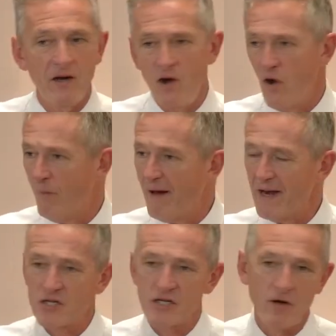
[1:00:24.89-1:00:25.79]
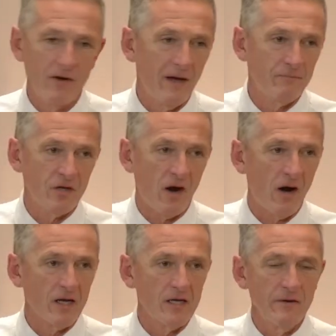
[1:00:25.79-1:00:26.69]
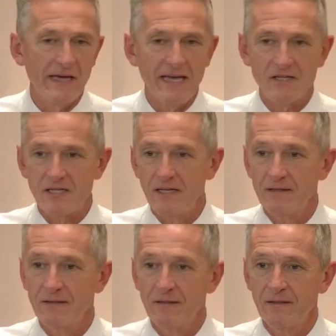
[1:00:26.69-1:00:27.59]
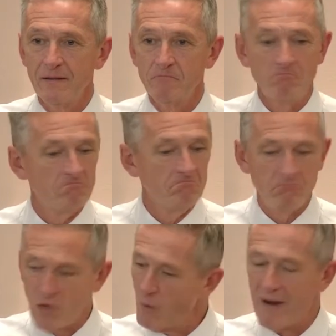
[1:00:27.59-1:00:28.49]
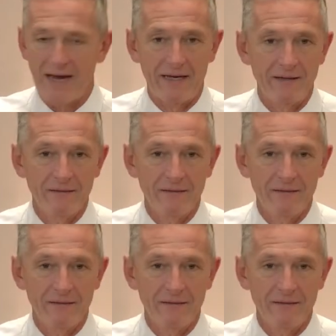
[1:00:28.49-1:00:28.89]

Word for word: Nobody showed up to argue against it. Nobody.